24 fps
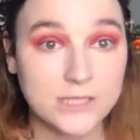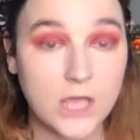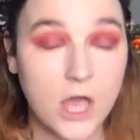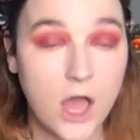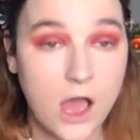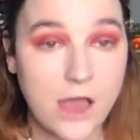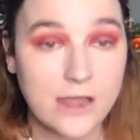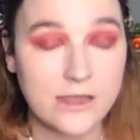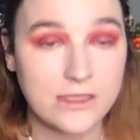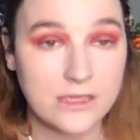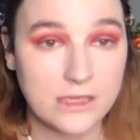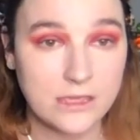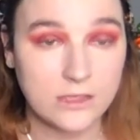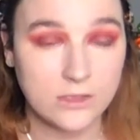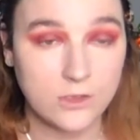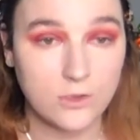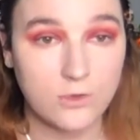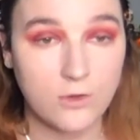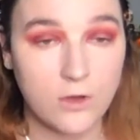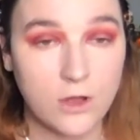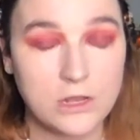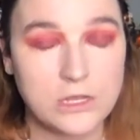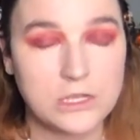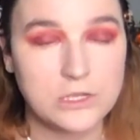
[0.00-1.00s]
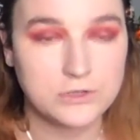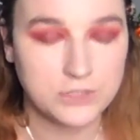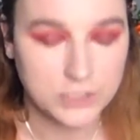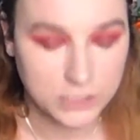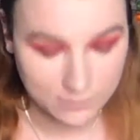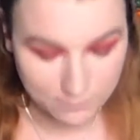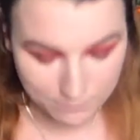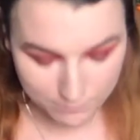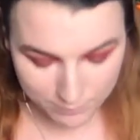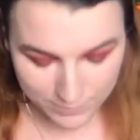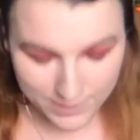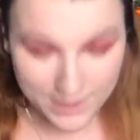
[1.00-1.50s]
on the, on
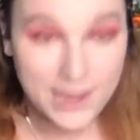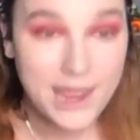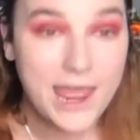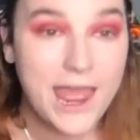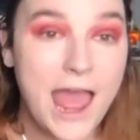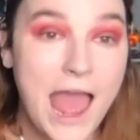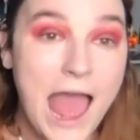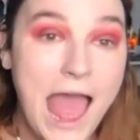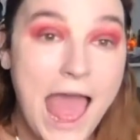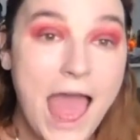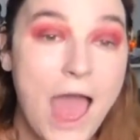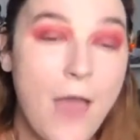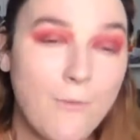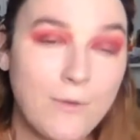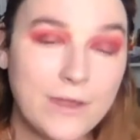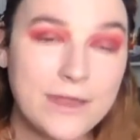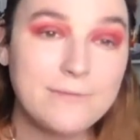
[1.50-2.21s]
YouTube, but what